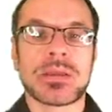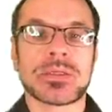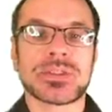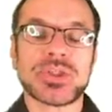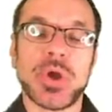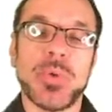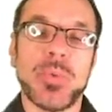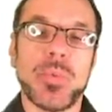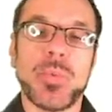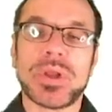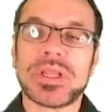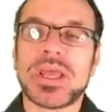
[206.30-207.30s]
So
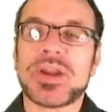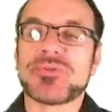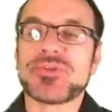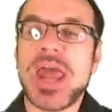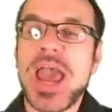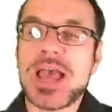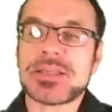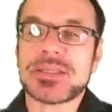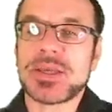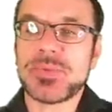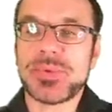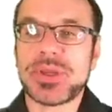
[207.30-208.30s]
what kind of task
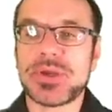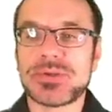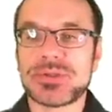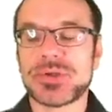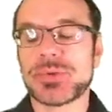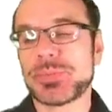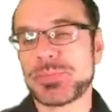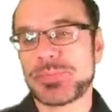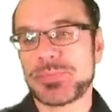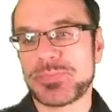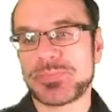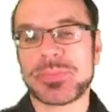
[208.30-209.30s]
can we consider?
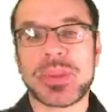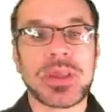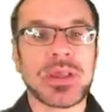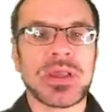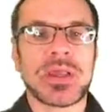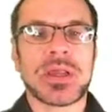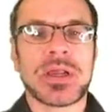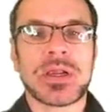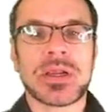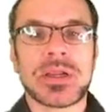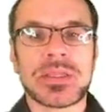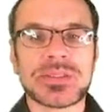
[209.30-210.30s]

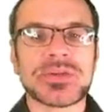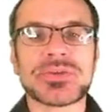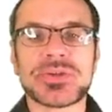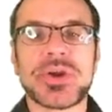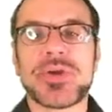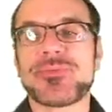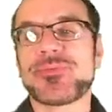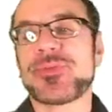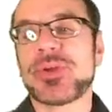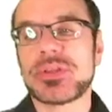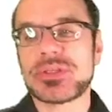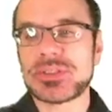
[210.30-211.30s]
Let's consider a
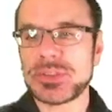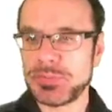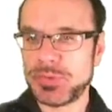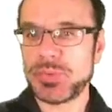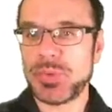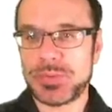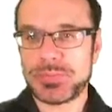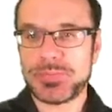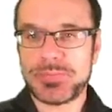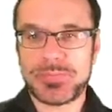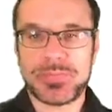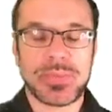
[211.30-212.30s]
fairly simple one.
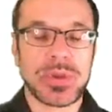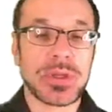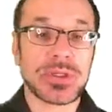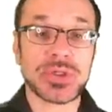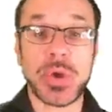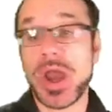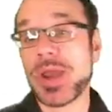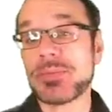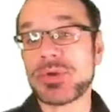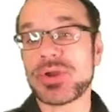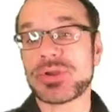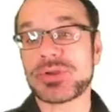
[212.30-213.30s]
So
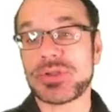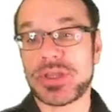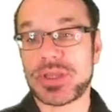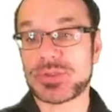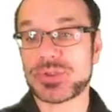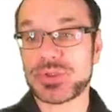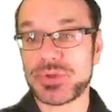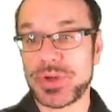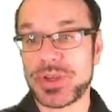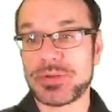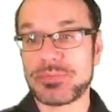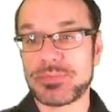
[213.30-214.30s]
I'm going to take a
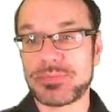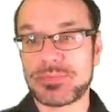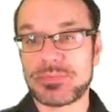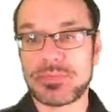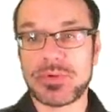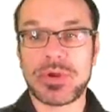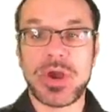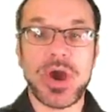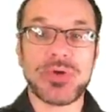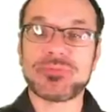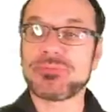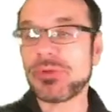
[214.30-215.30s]
string
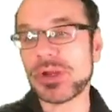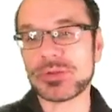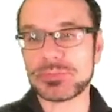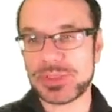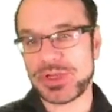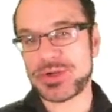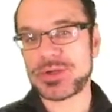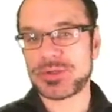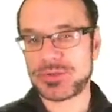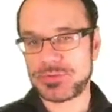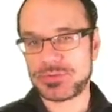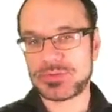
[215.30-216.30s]
of random
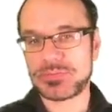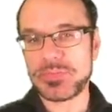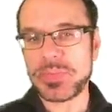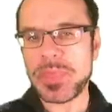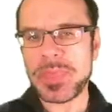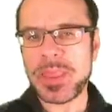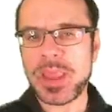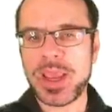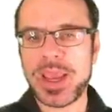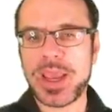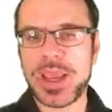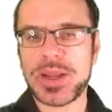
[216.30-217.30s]
characters
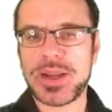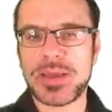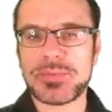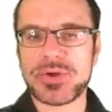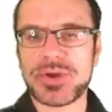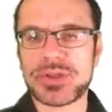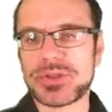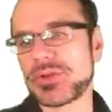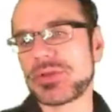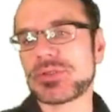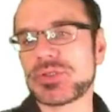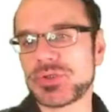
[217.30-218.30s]
and I'm going to
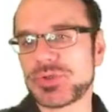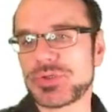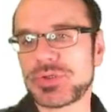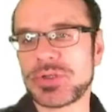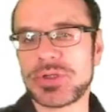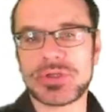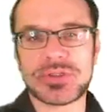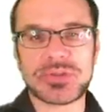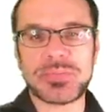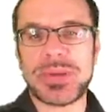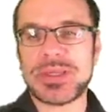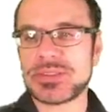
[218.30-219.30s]
insert
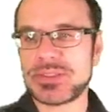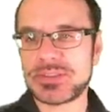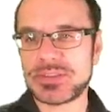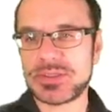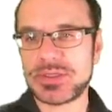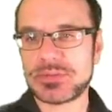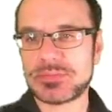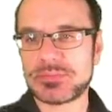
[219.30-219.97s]
spaces in it.